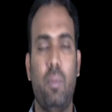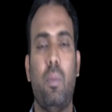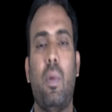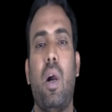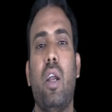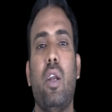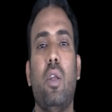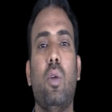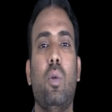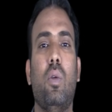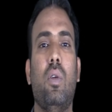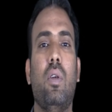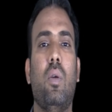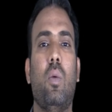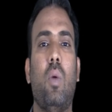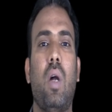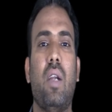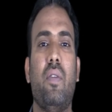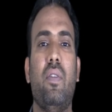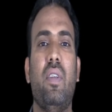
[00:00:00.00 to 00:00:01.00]
module
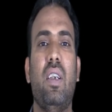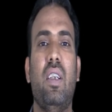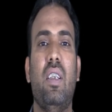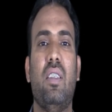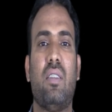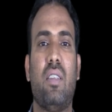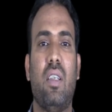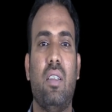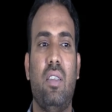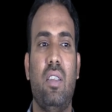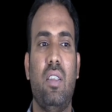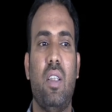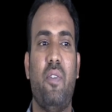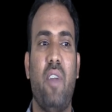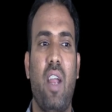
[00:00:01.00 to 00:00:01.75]
what we discussed in the